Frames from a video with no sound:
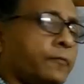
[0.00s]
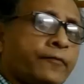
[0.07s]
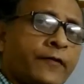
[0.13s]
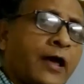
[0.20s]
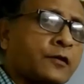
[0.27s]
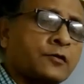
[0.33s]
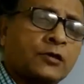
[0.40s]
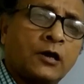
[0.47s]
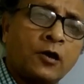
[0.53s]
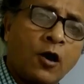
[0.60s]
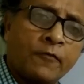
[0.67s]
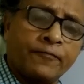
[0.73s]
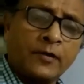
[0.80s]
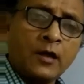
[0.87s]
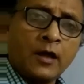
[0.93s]
fraction
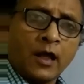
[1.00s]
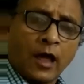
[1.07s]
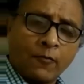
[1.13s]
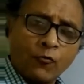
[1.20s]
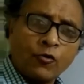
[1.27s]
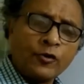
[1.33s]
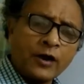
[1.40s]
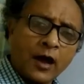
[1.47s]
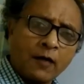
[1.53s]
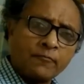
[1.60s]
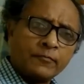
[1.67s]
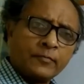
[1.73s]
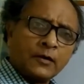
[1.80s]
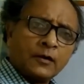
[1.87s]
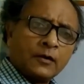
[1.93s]
of
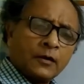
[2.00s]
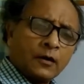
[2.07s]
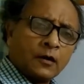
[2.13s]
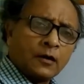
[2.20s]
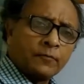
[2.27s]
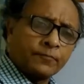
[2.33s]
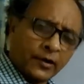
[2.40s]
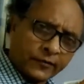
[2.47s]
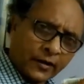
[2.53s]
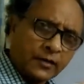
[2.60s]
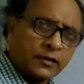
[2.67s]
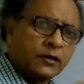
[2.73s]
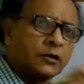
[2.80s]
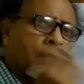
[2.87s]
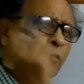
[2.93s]
ammonium
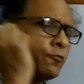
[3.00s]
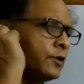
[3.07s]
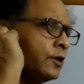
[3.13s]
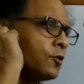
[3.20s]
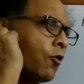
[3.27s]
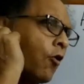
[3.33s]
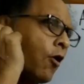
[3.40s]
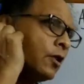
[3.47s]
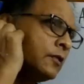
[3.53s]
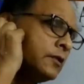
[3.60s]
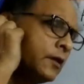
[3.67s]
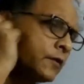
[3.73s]
present in the urine. All